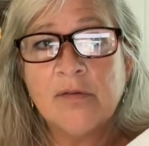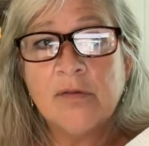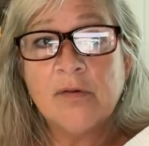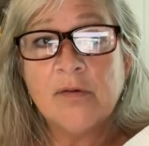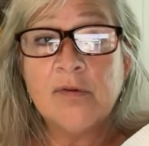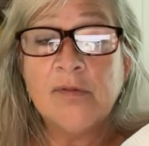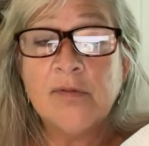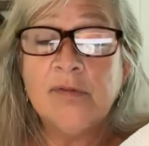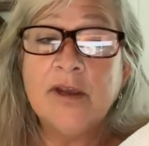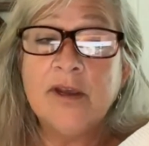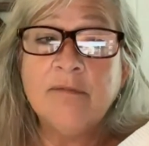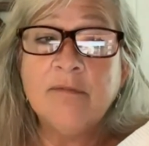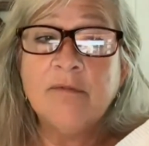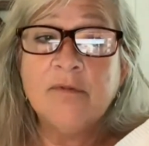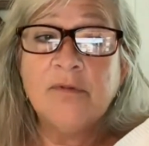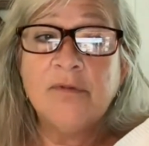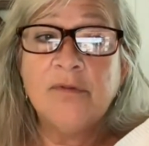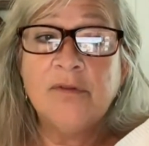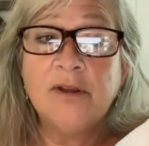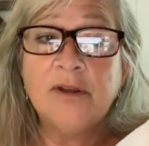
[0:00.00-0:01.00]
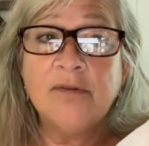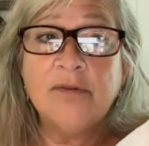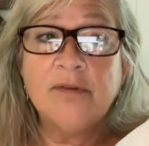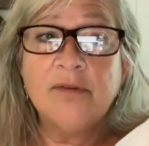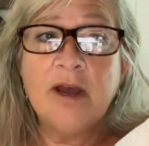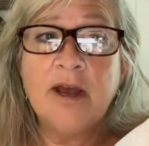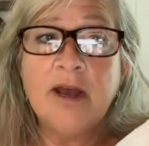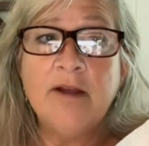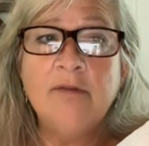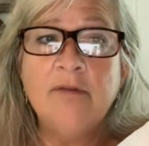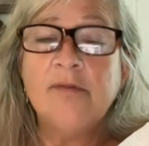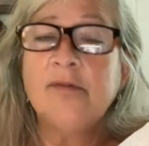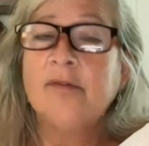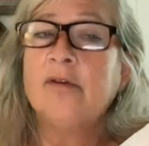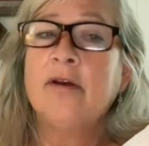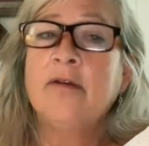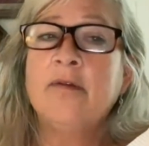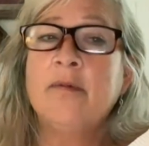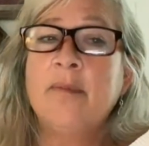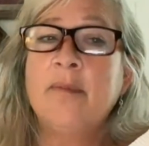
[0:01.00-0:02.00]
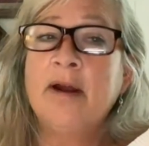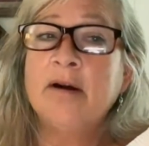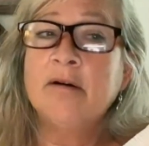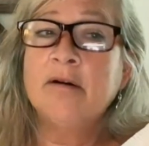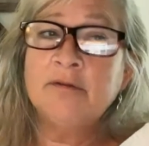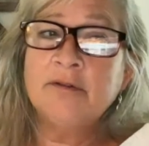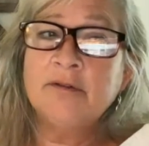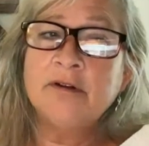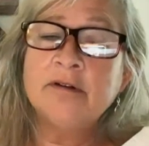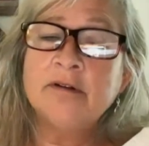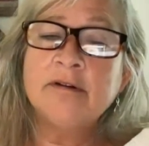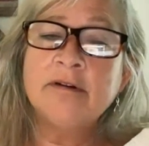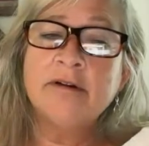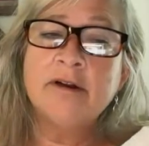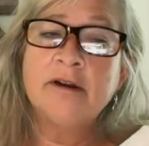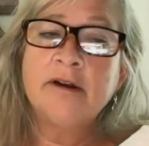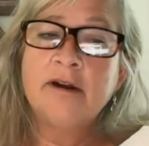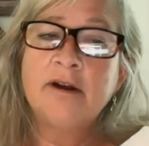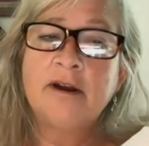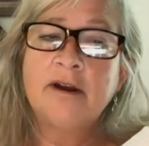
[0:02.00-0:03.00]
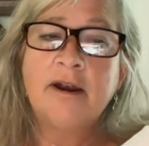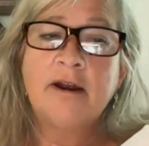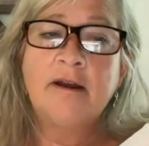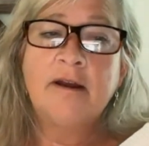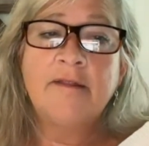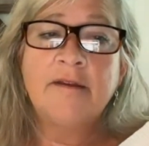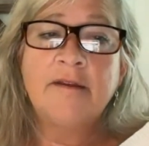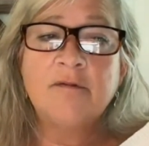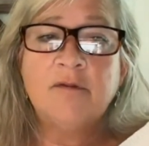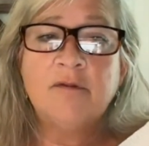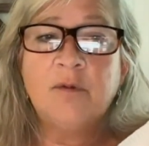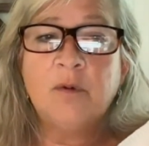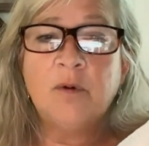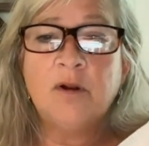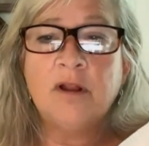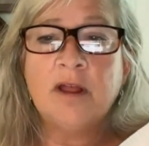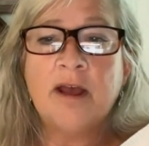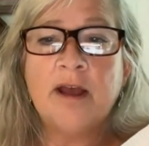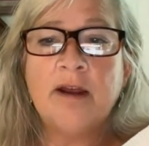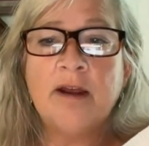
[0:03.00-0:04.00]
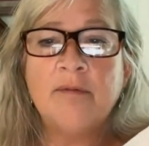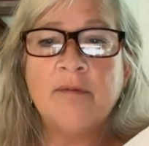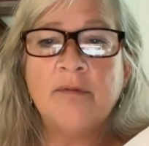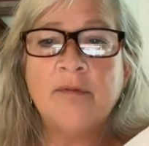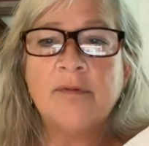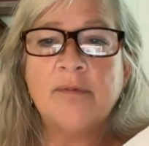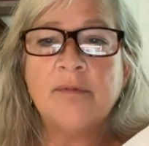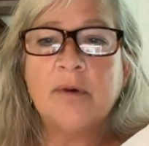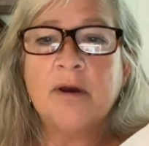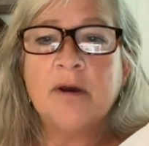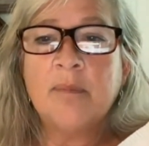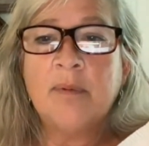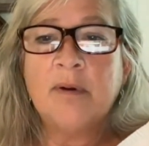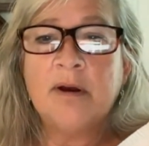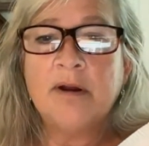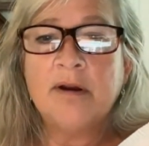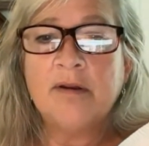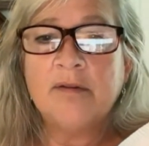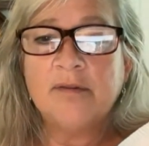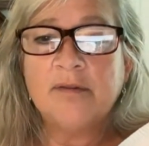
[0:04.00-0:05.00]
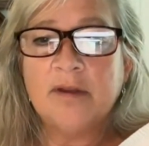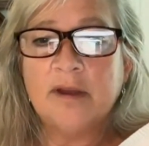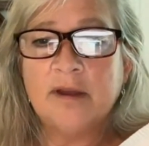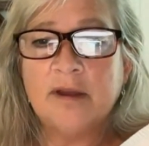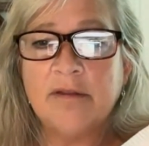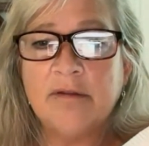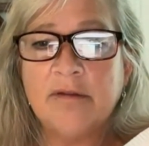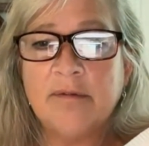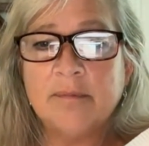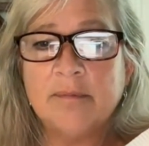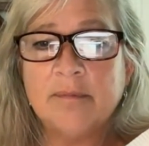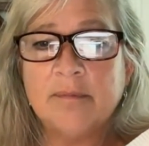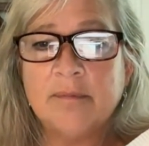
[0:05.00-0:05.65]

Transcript: So he saved 6 guys on the battlefield, and then 4 lives upon his death.